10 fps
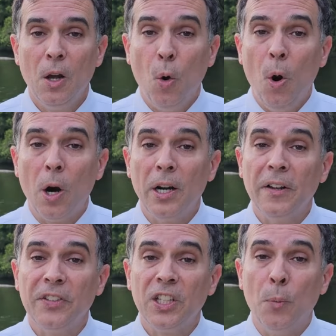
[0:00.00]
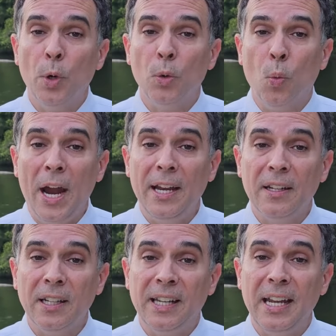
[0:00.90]
Or if someone
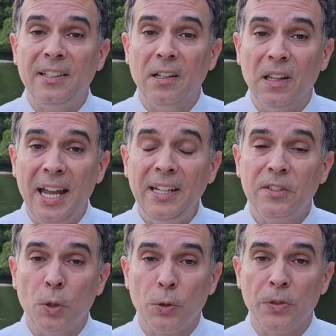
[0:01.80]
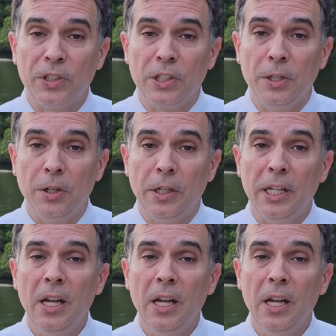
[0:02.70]
waited to take delayed Social Security,